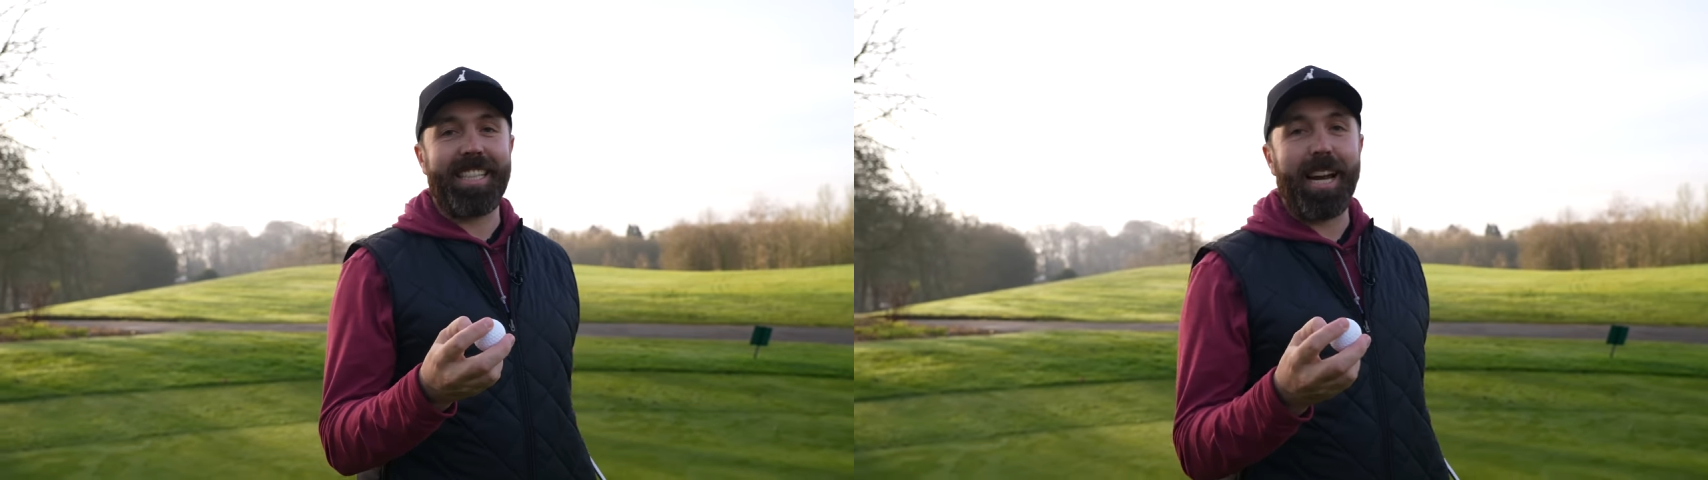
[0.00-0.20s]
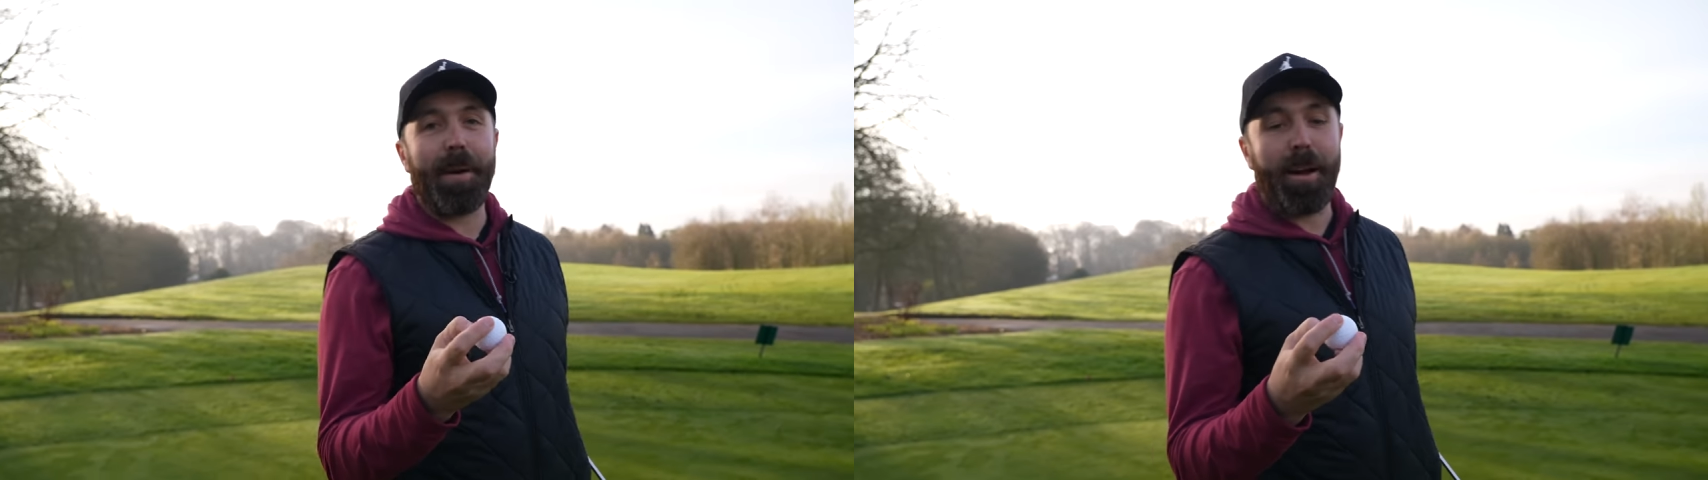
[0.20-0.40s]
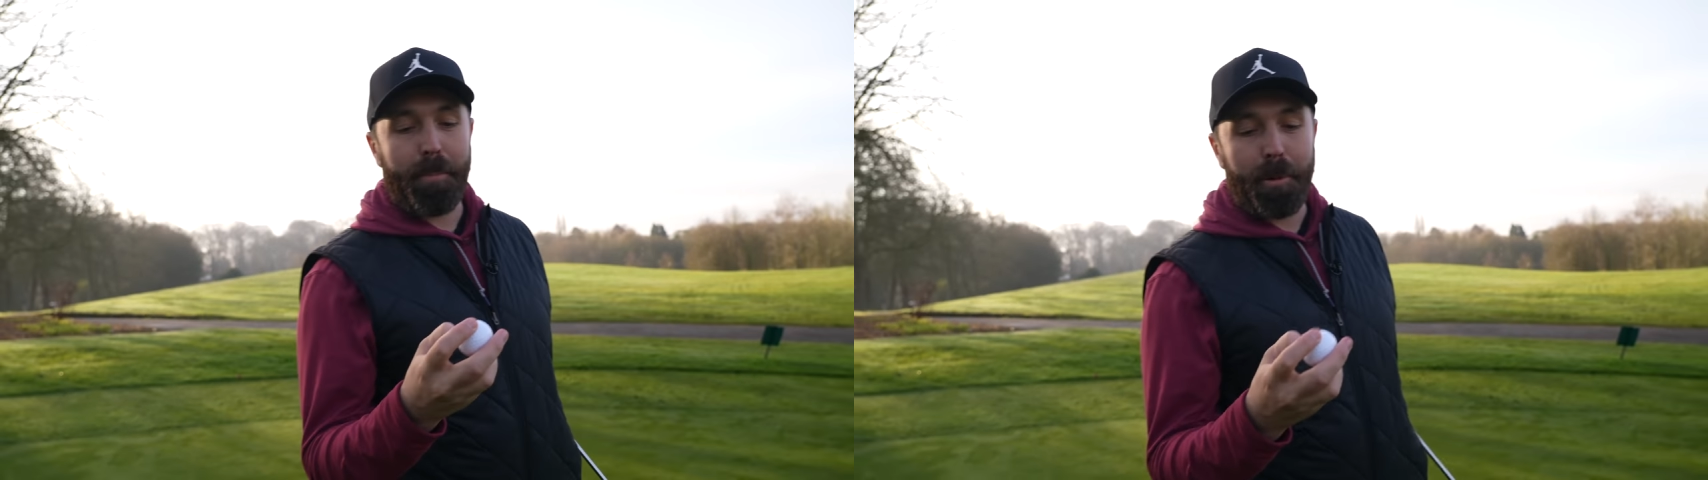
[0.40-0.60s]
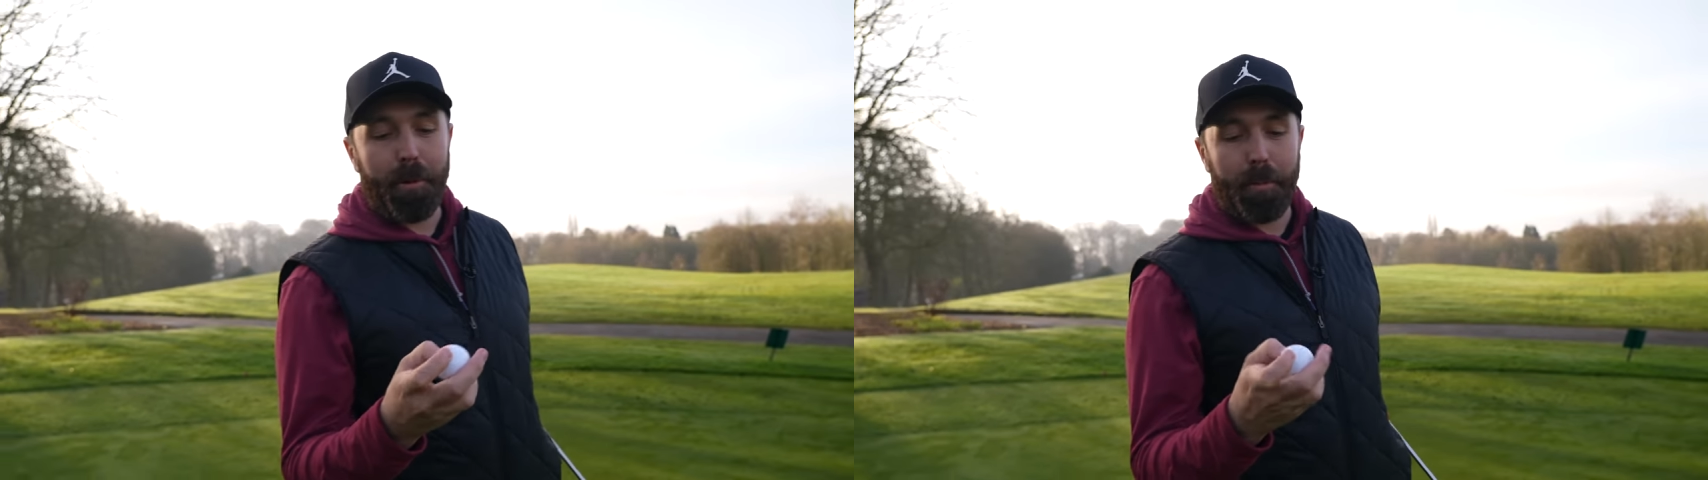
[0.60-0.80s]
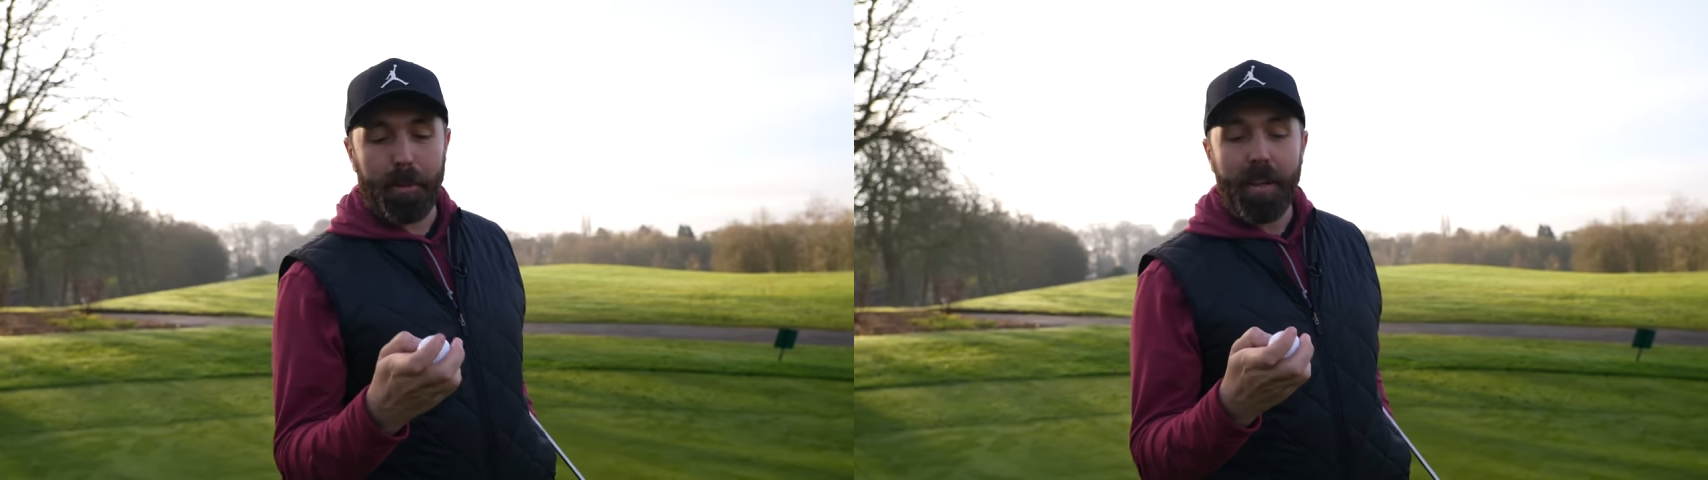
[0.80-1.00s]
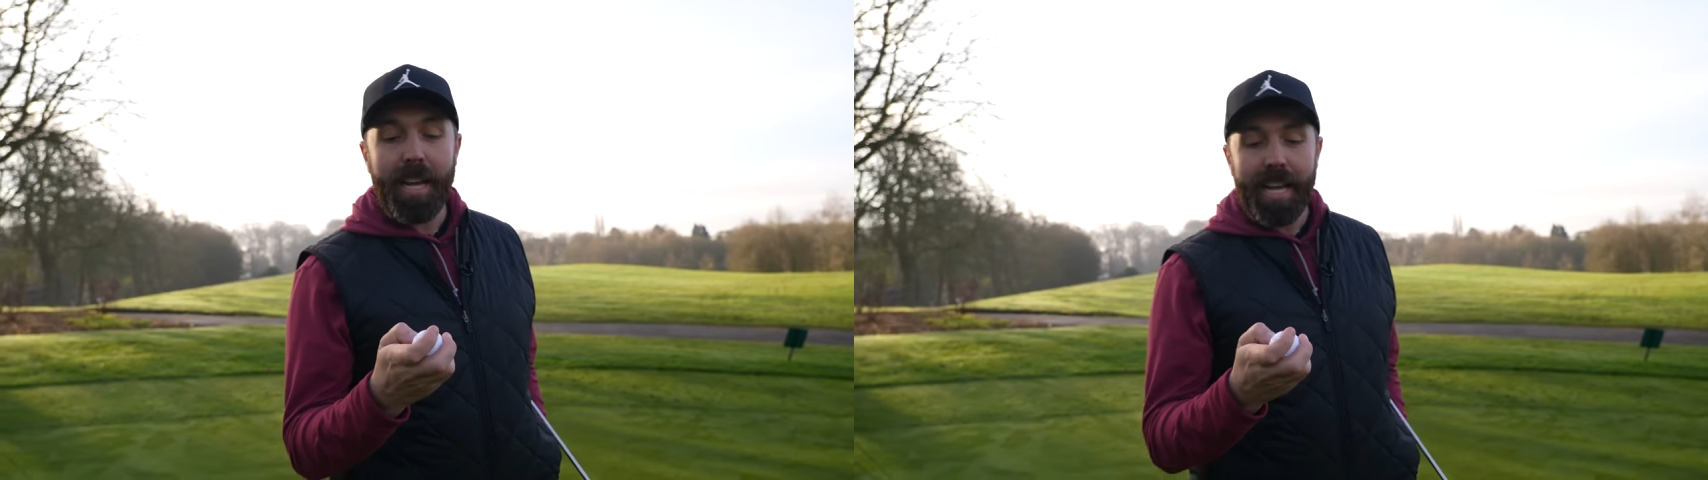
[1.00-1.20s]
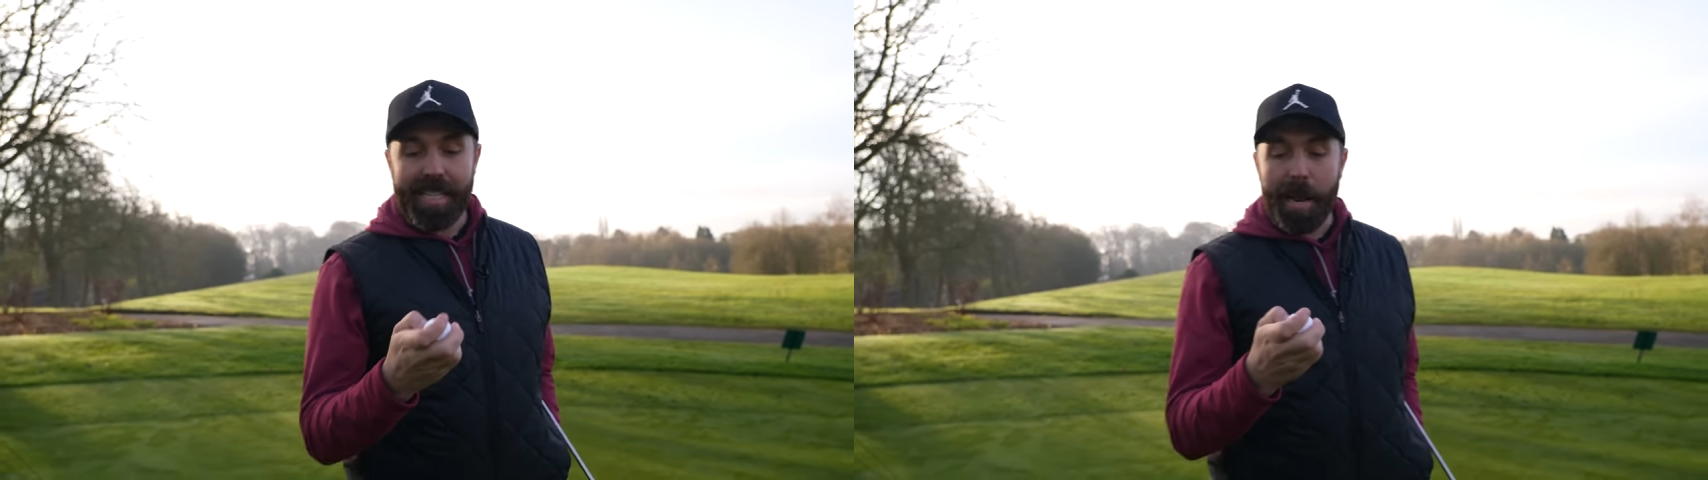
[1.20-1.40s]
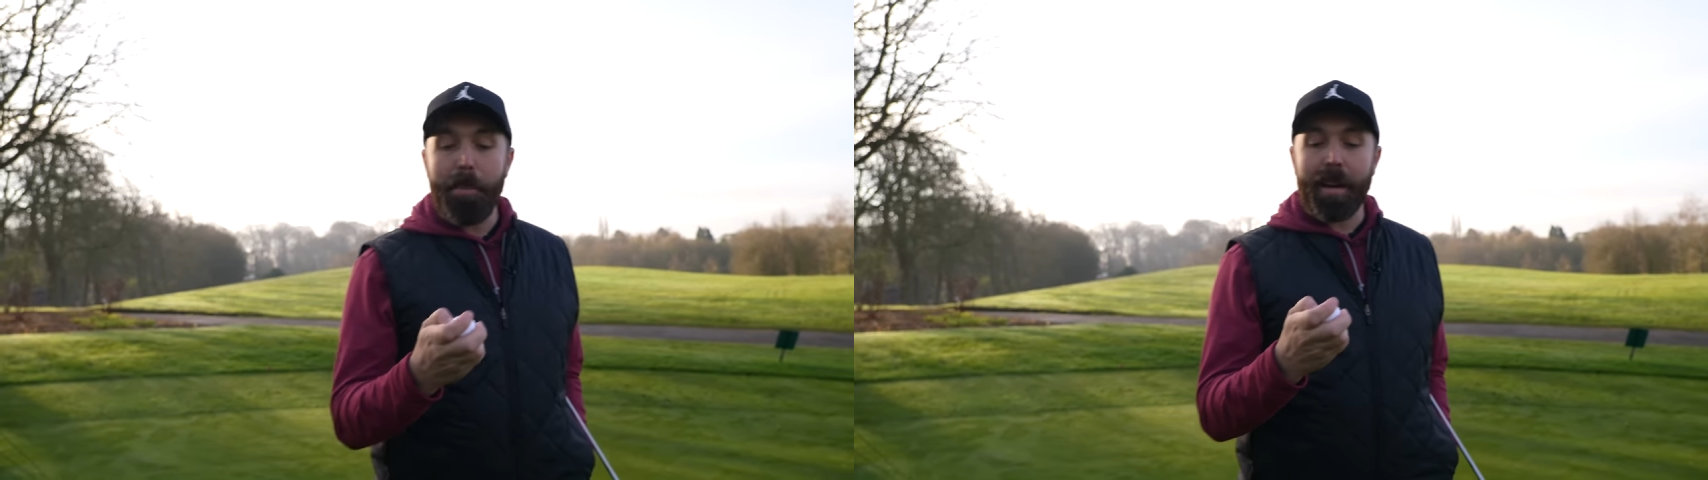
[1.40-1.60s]
say about a ball, but
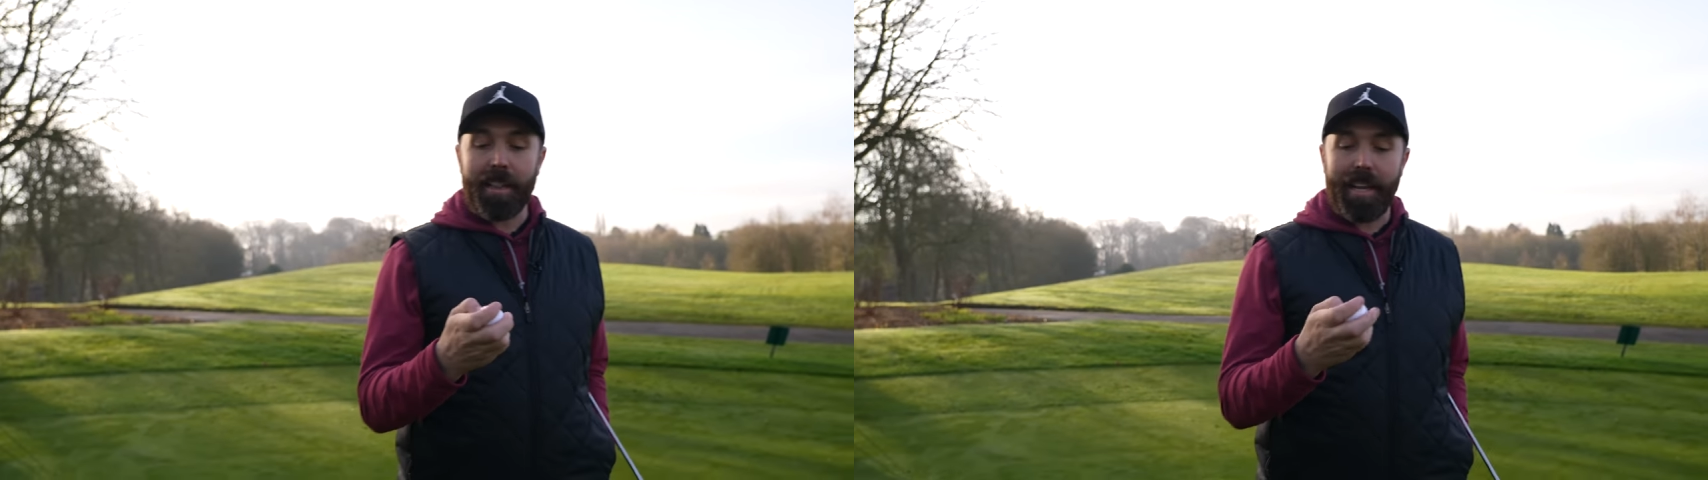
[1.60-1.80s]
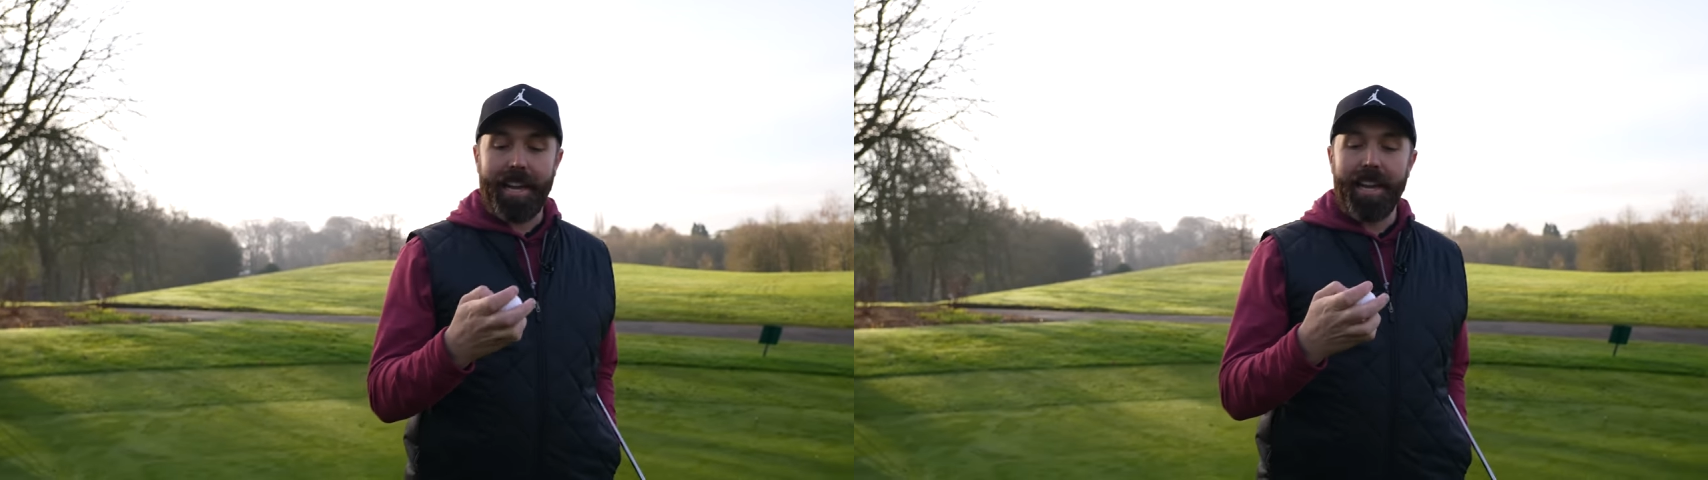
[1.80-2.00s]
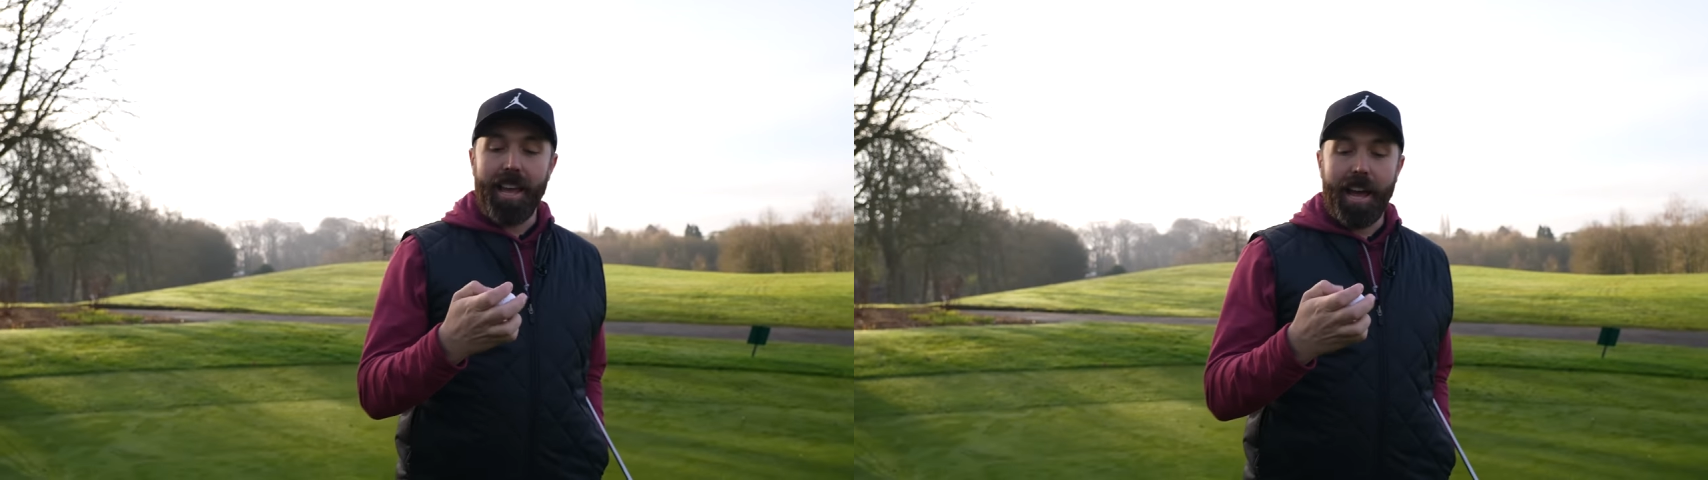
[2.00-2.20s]
typically